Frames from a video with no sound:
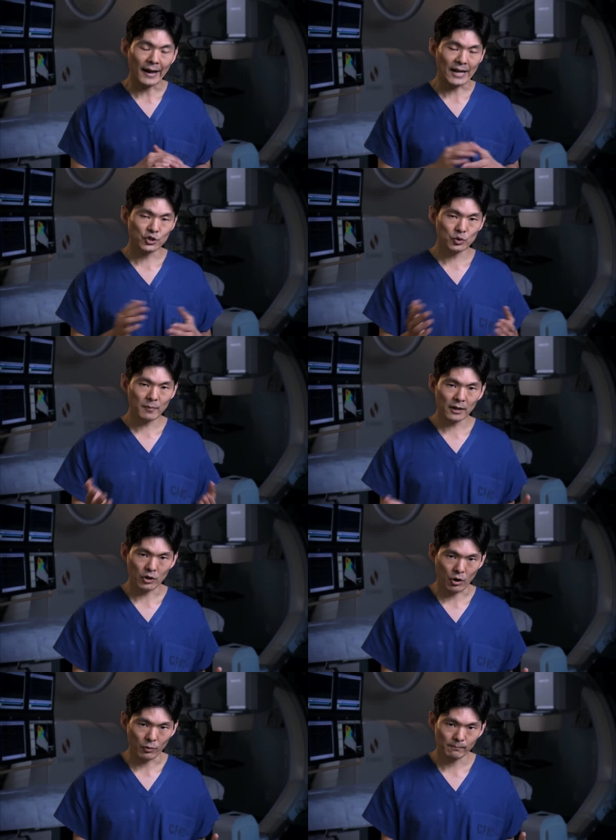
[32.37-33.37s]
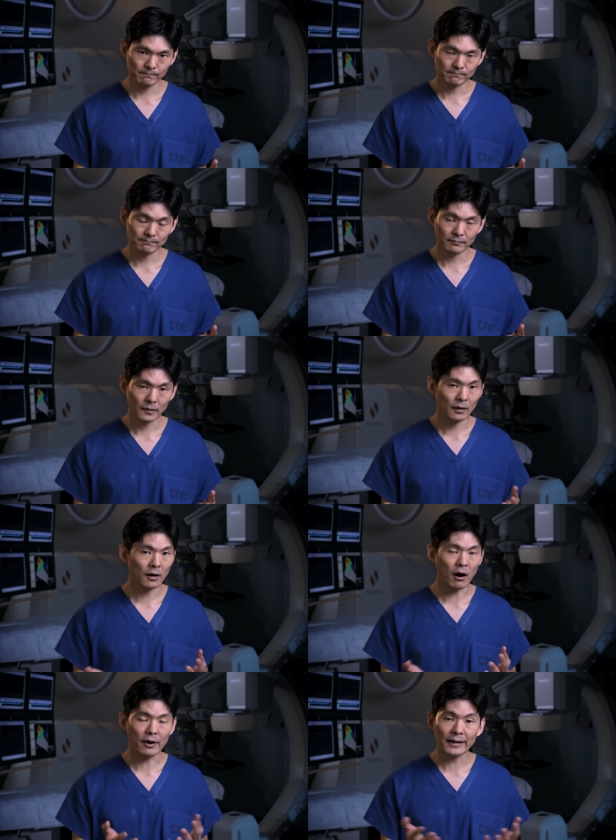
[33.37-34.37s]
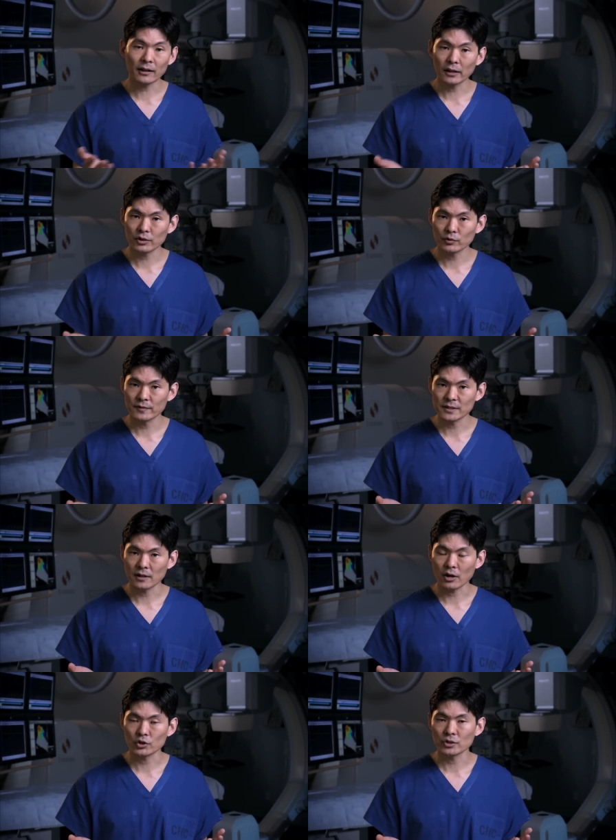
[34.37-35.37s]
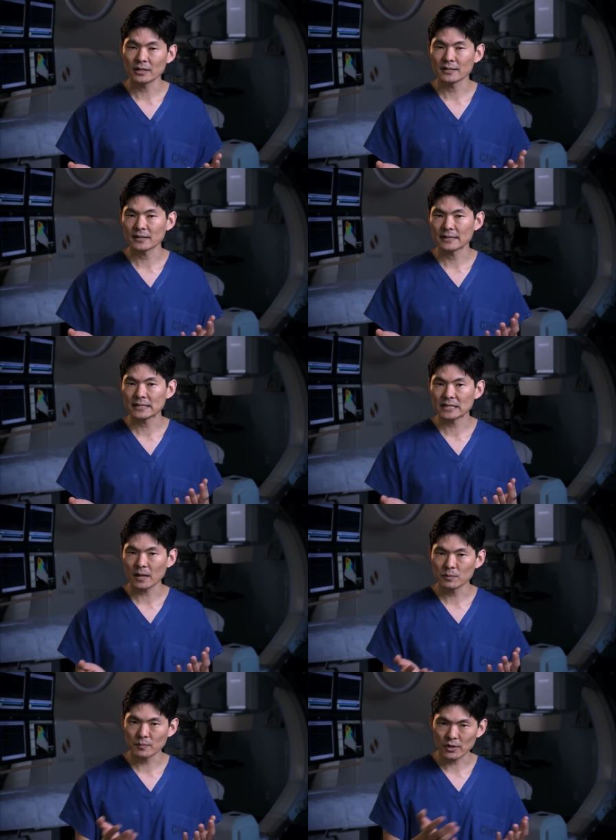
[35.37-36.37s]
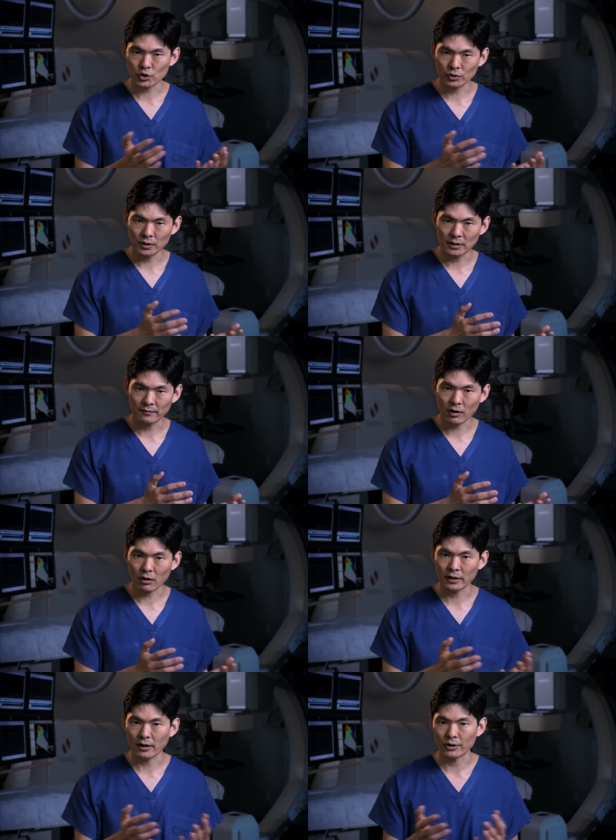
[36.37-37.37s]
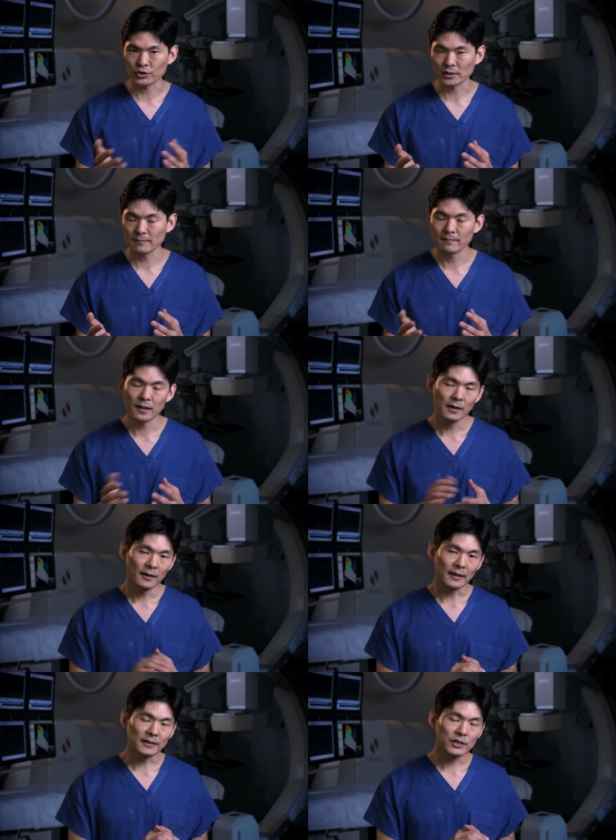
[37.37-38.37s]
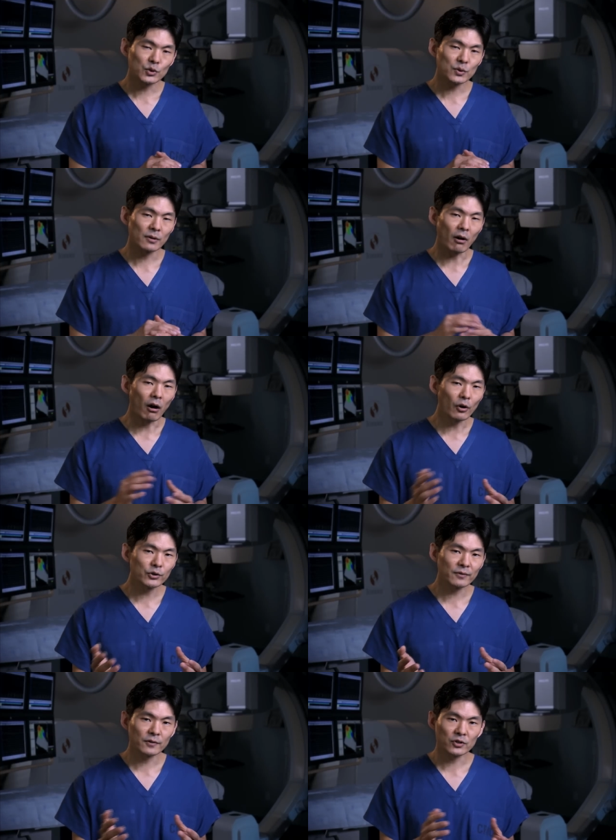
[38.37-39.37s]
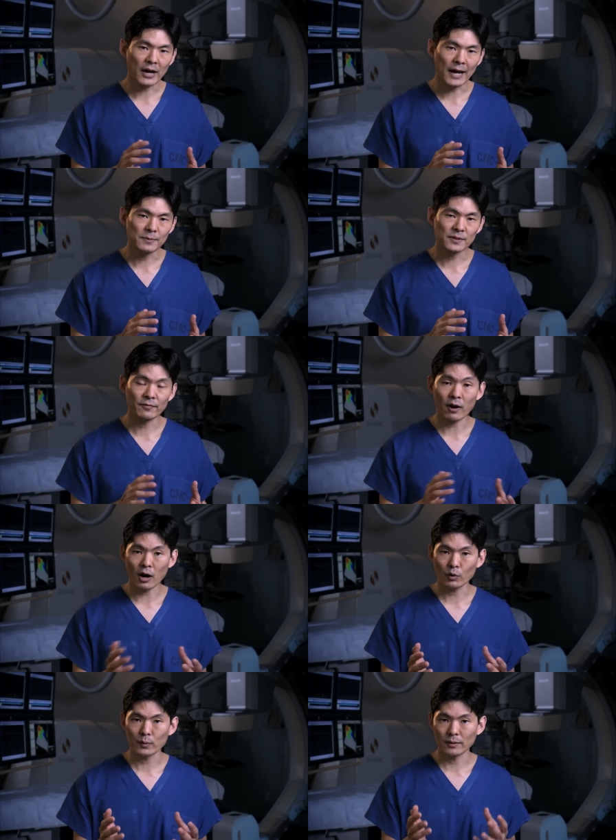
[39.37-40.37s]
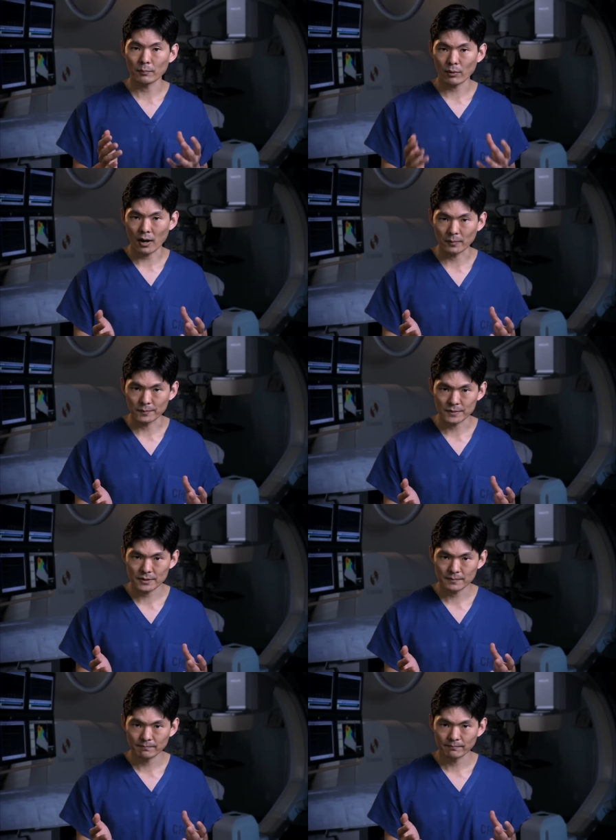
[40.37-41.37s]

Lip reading: as you may know, cardiac electrophysiology is a subspecialty of cardiology that deals with all different types of heart rhythm problems.